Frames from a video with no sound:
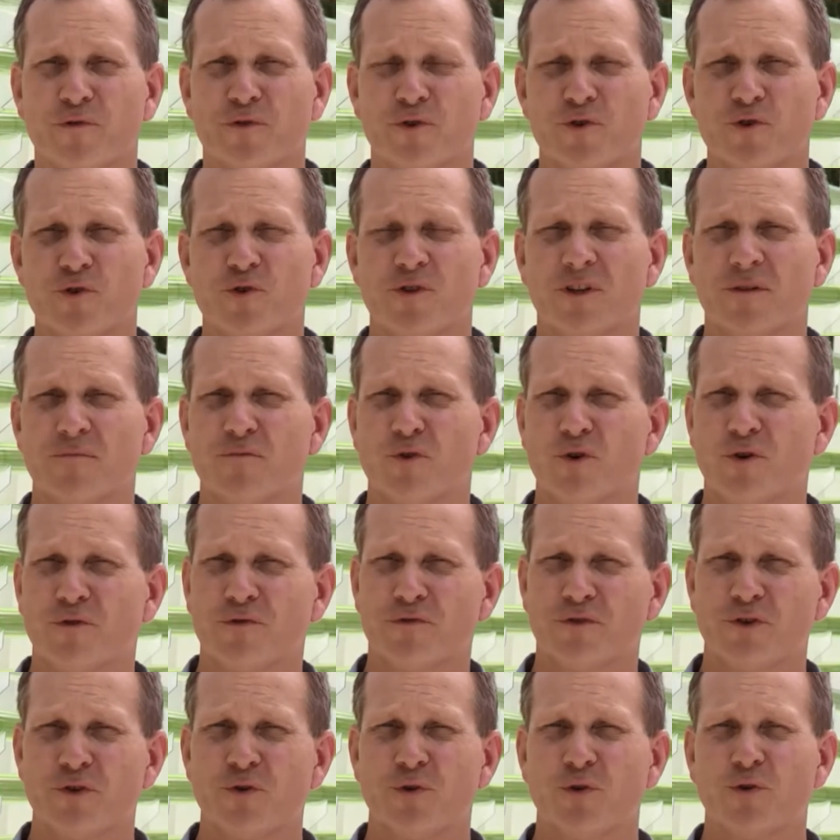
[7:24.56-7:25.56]
food and more
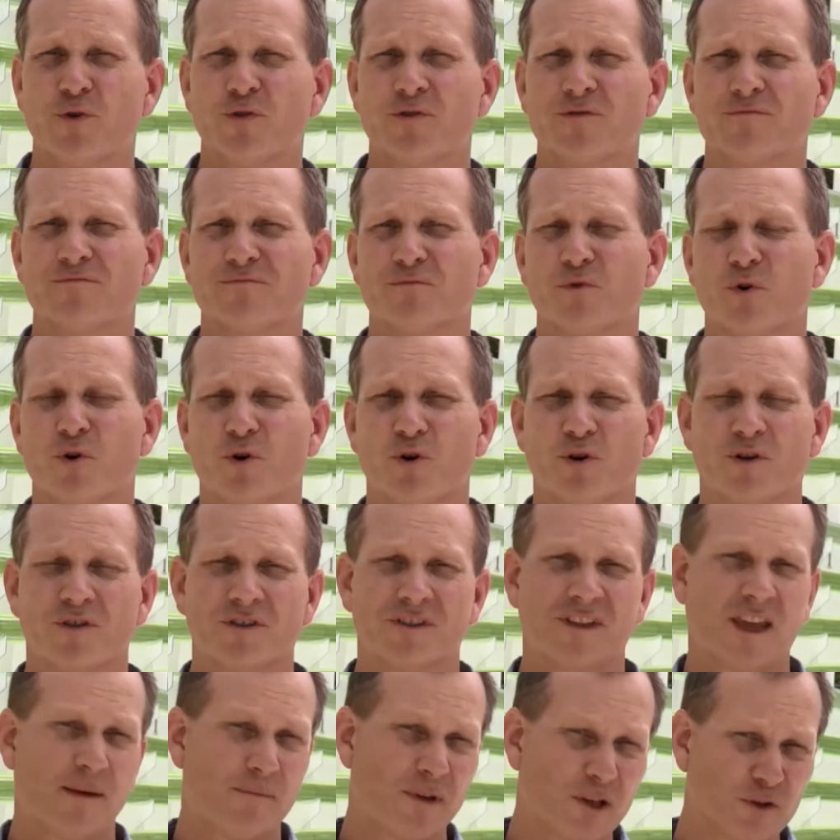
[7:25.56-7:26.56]
fuel, more
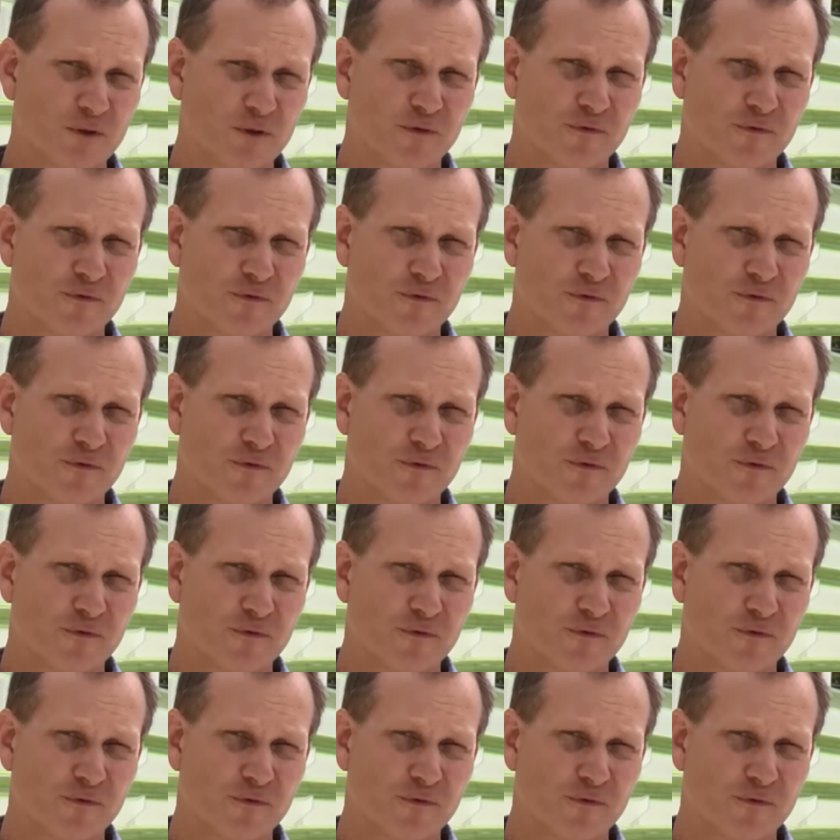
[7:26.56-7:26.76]
chemical